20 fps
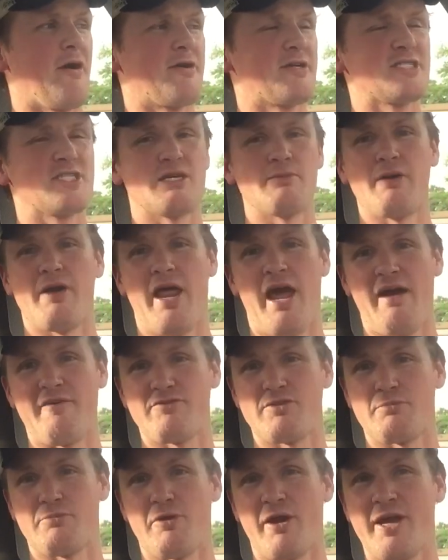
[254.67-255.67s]
honestly, about
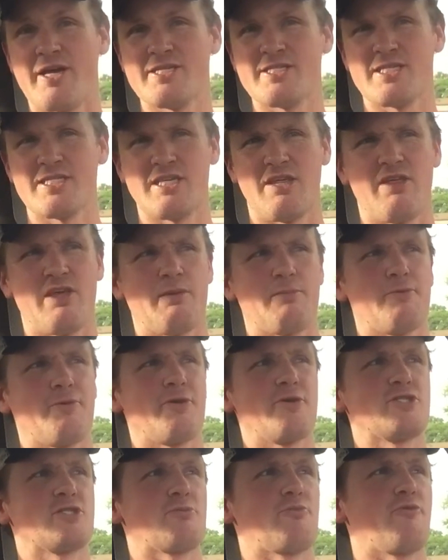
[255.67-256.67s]
half the price, because I think a
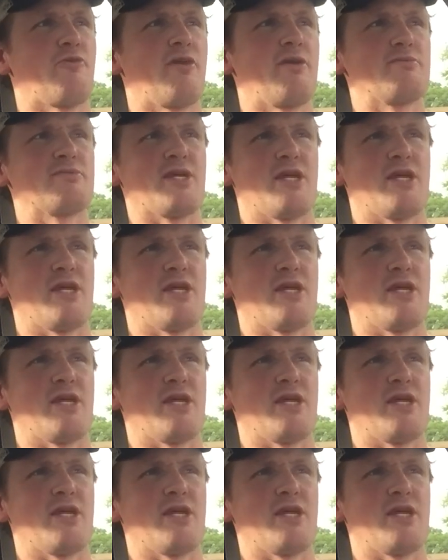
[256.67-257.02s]
Burrito Supreme